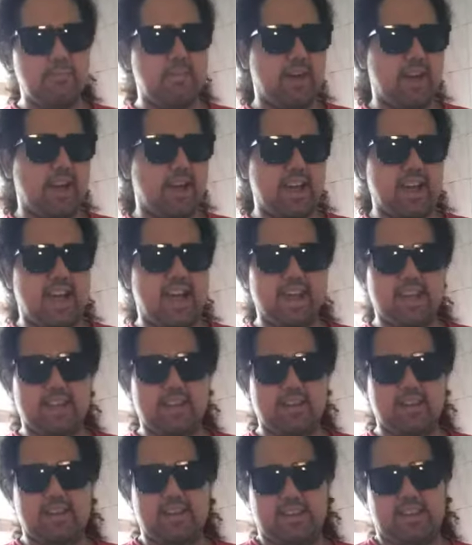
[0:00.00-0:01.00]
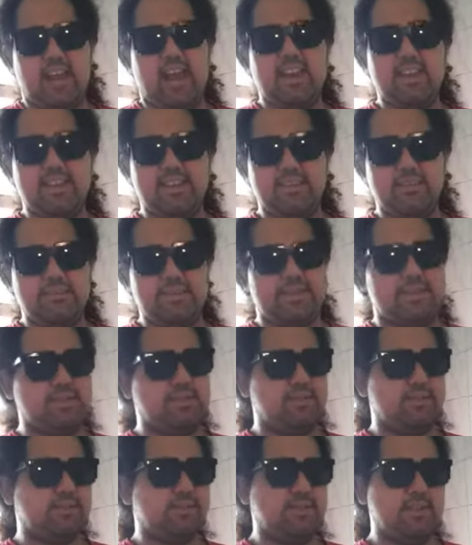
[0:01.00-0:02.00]
but I got him
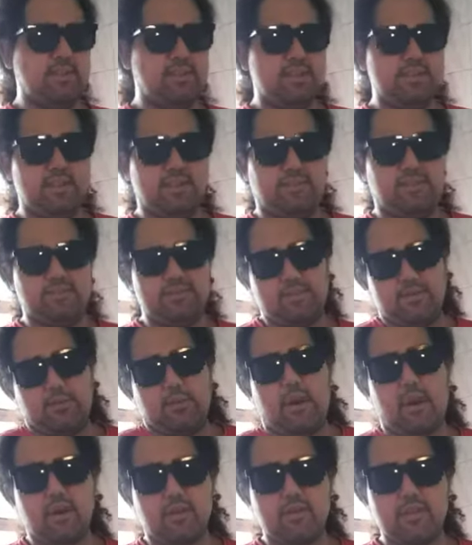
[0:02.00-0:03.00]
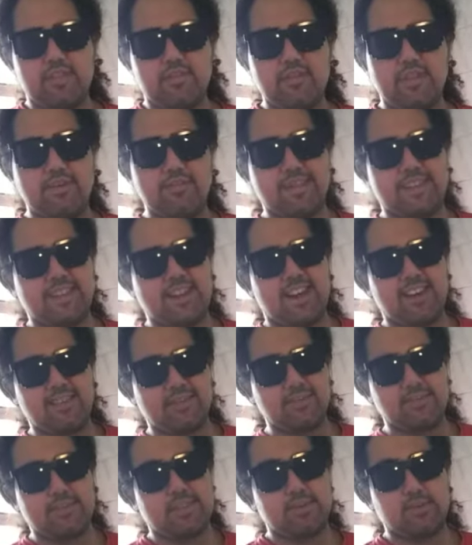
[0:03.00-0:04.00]
to walk with me to
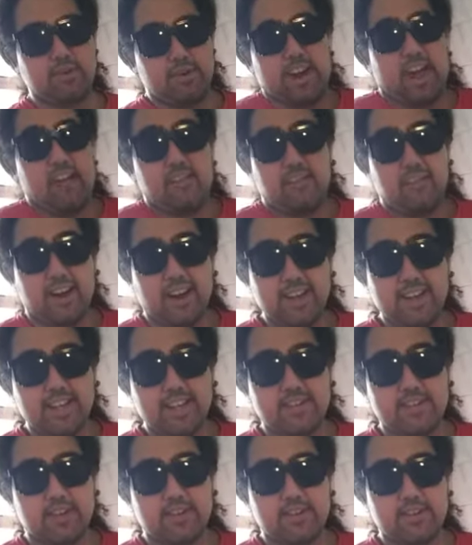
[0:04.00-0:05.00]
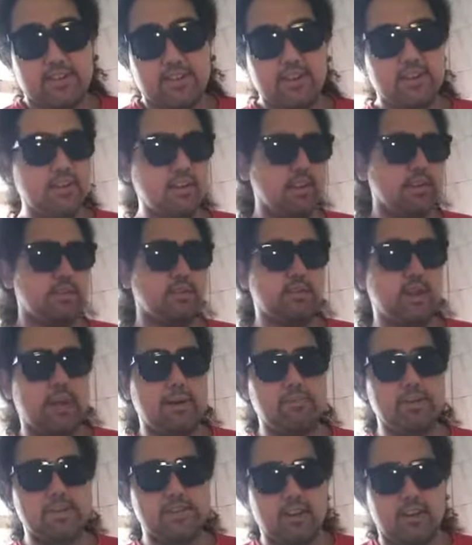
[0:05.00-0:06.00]
McDonald's. We're not fighting each other. Dude,
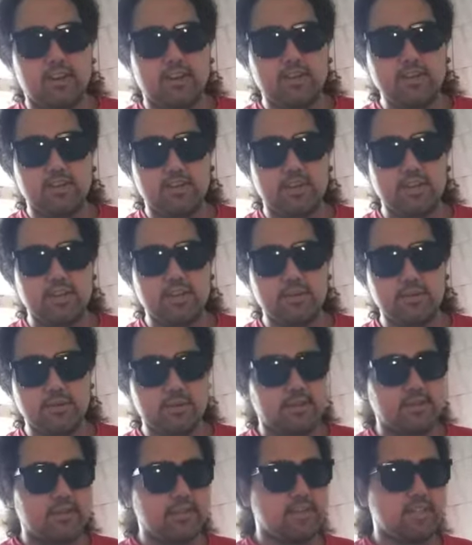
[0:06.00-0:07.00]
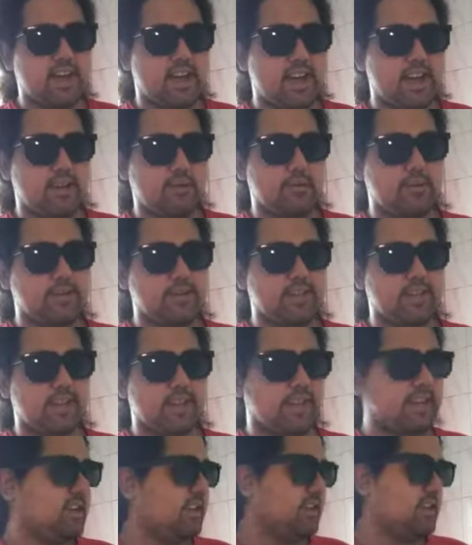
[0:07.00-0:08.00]
I'm a dark-looking dude, and this guy was,
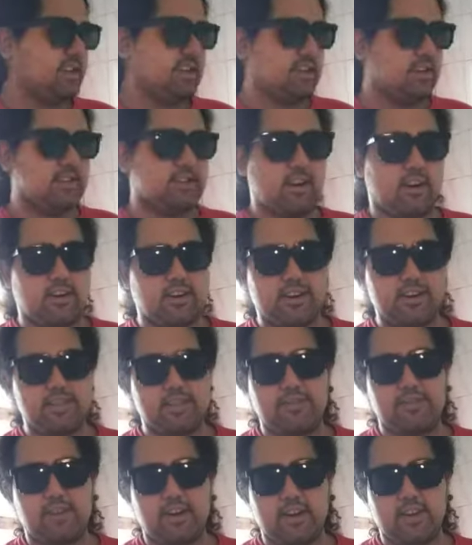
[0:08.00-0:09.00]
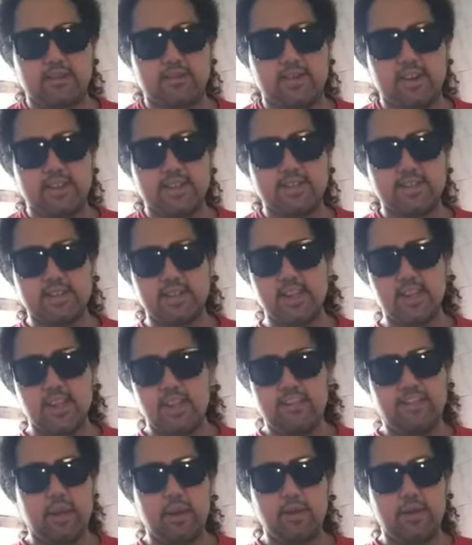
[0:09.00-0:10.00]
like, dark as a fucking raisin.
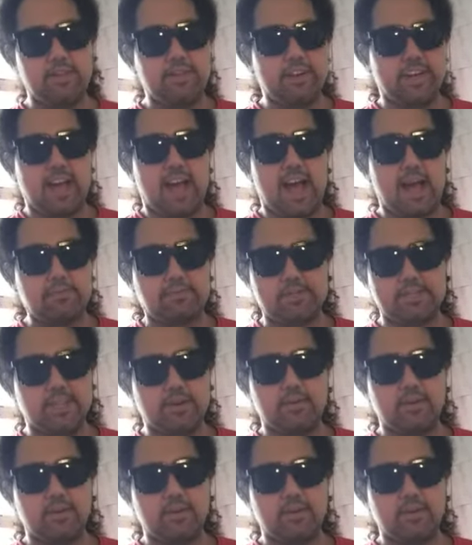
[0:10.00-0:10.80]
The cops, they